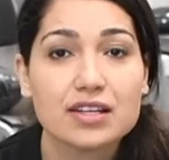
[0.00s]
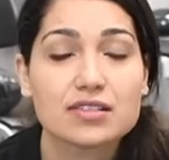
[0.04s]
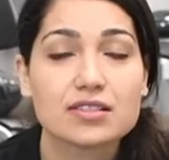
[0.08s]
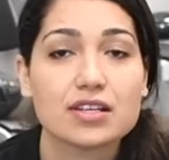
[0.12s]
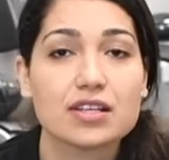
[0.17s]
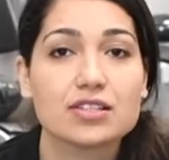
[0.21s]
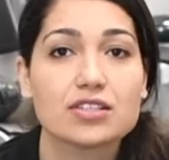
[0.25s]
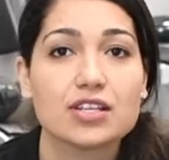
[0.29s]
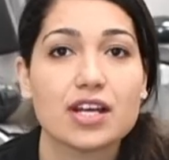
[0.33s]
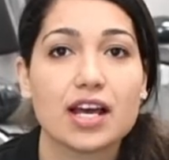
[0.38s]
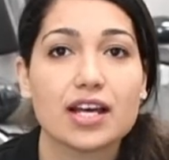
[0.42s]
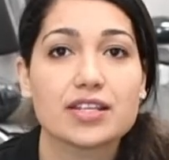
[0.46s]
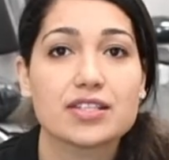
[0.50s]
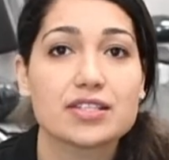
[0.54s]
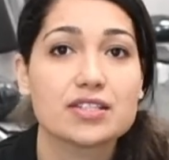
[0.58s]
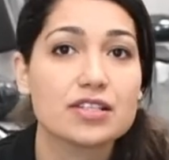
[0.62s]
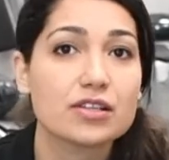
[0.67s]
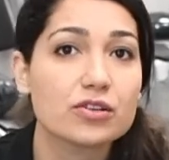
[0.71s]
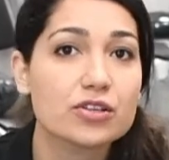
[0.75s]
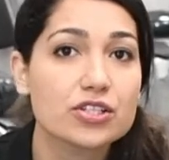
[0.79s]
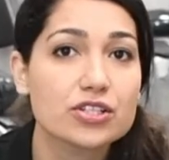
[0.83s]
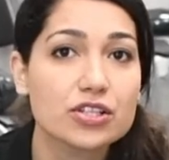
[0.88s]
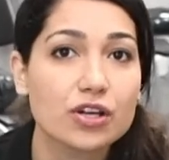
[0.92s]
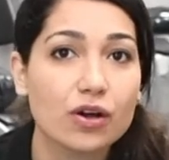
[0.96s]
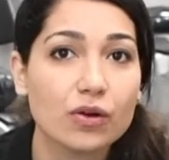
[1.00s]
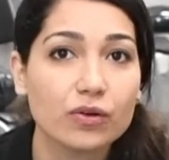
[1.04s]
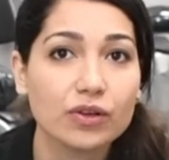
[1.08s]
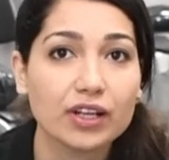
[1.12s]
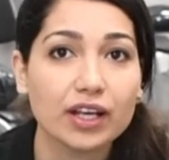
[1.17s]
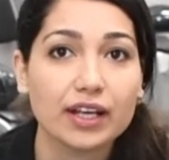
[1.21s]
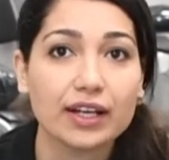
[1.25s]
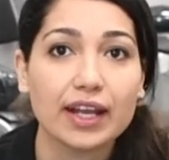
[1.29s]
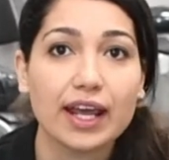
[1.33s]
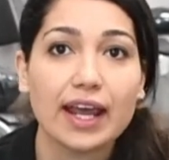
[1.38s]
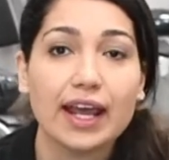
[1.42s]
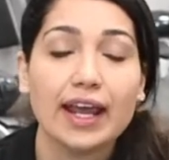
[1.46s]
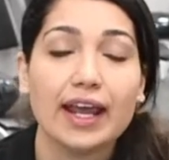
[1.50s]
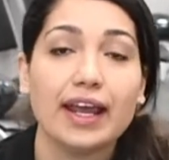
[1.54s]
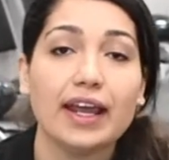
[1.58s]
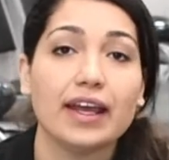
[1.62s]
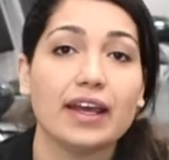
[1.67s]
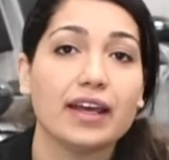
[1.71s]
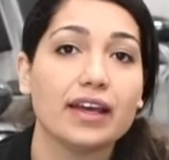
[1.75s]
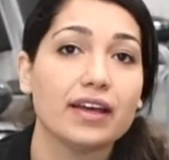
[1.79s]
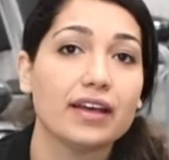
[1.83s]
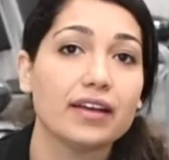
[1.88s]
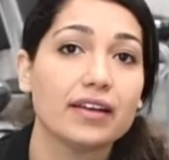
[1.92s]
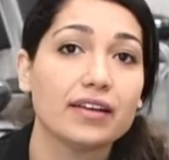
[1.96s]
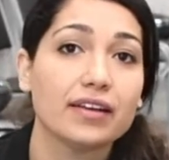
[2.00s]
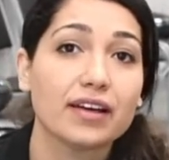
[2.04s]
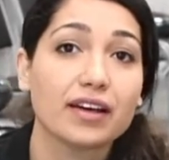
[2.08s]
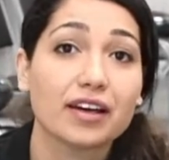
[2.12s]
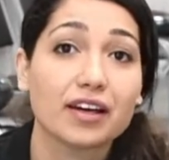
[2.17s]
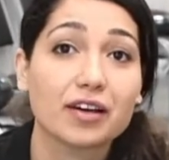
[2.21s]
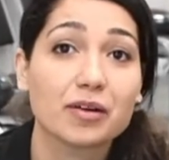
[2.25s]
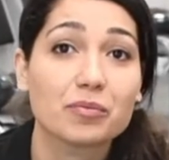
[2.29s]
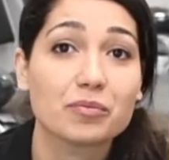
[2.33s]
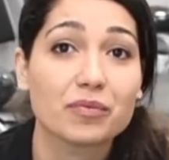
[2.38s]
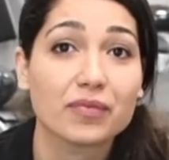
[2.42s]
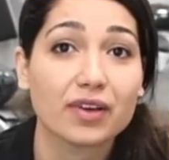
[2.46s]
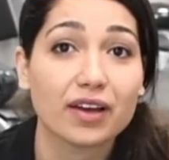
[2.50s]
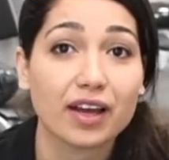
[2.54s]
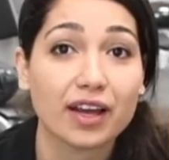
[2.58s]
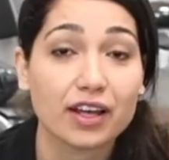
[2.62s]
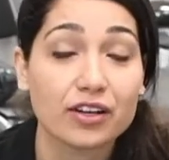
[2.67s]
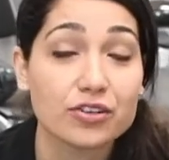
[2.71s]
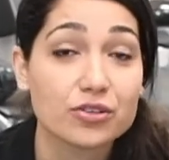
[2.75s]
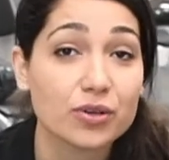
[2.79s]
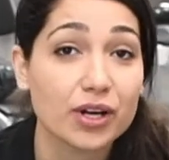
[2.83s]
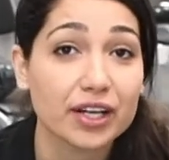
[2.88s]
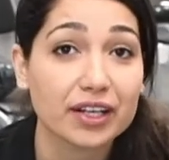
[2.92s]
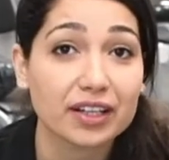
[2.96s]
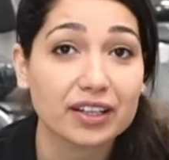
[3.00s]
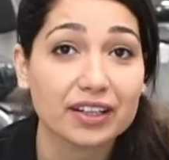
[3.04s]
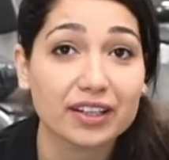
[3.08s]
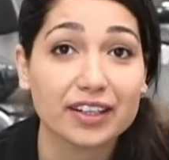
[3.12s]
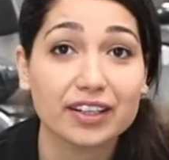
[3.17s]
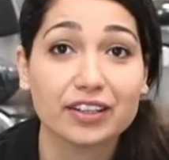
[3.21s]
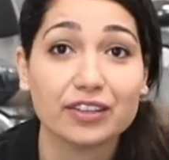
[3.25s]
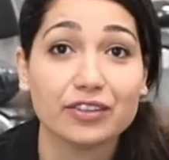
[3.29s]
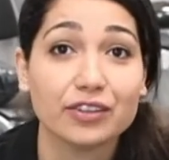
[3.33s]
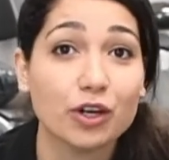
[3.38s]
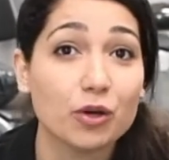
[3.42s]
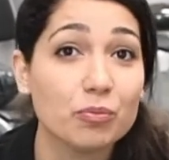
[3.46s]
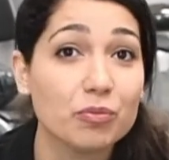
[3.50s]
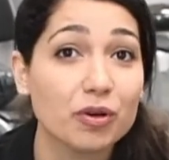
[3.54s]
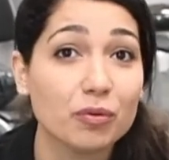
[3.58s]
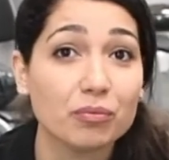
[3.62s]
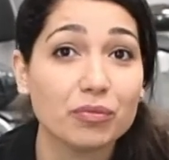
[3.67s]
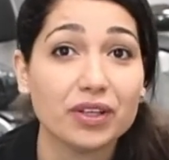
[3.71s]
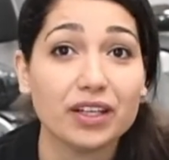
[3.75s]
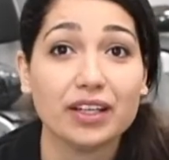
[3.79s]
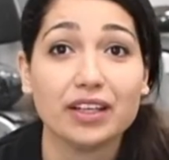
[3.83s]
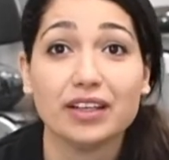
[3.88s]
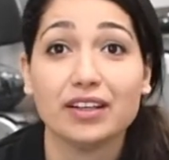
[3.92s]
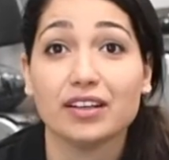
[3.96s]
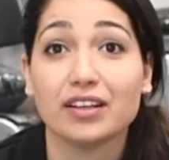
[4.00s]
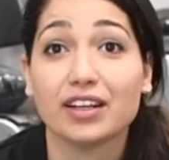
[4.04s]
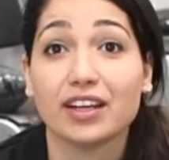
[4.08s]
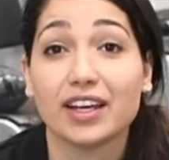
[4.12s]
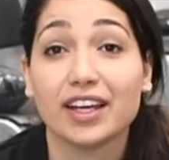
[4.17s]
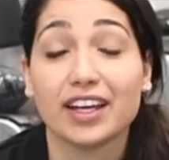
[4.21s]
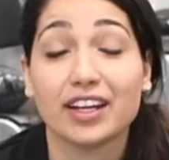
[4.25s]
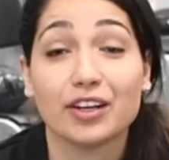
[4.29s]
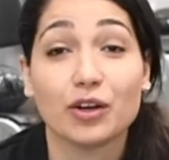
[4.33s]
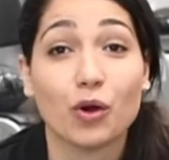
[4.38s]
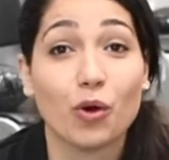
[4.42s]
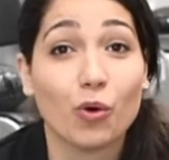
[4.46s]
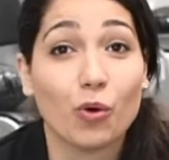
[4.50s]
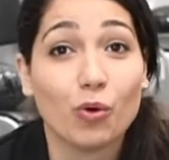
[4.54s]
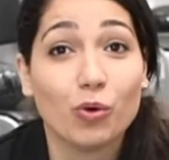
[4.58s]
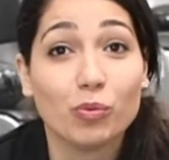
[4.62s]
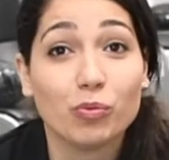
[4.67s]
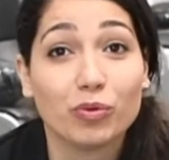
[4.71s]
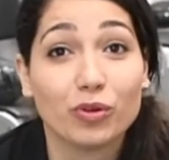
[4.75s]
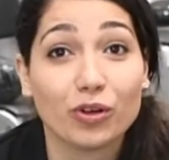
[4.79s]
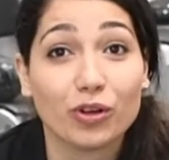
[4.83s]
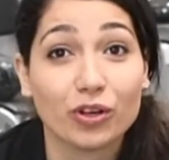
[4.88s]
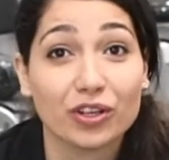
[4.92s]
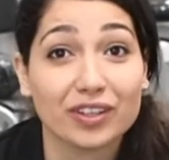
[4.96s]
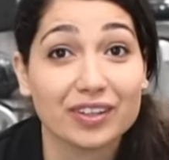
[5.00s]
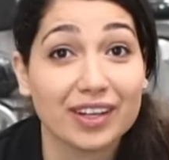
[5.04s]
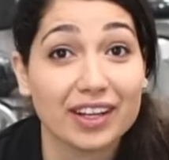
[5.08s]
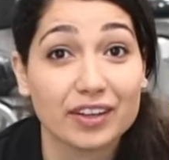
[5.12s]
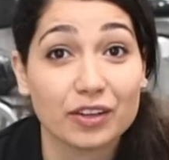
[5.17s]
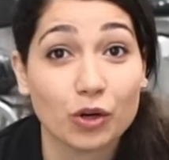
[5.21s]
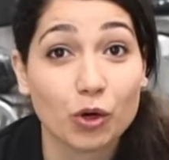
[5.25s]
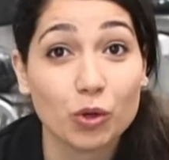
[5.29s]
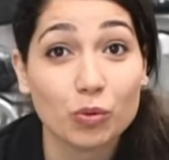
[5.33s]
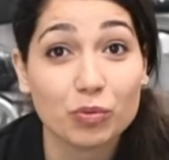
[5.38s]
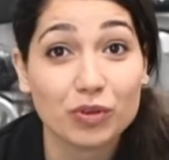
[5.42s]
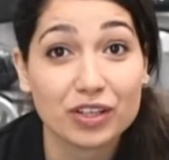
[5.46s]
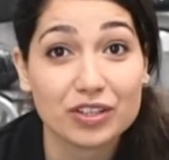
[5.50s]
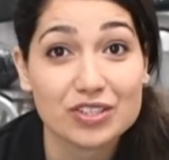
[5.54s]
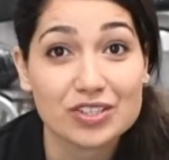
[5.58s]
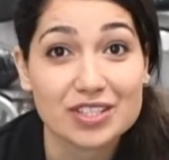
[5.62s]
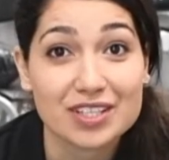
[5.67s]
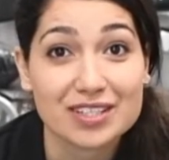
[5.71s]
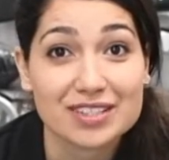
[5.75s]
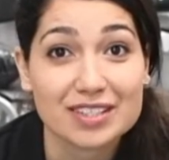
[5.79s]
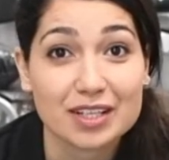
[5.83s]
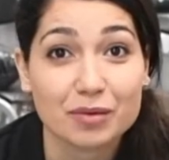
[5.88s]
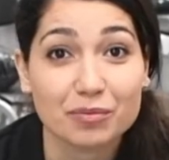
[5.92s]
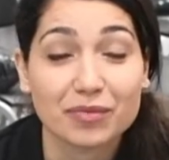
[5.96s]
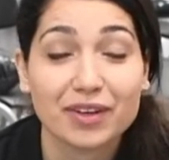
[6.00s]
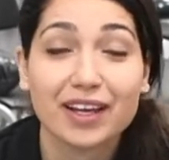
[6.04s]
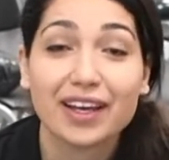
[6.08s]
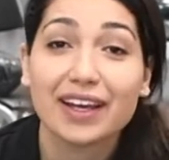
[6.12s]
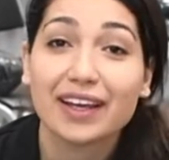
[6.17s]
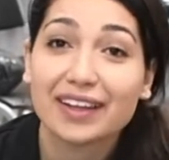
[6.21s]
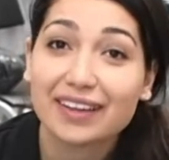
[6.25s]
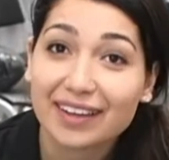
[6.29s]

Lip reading: such as serotonin and adrenaline, dopamine, and opioid in the opioid system.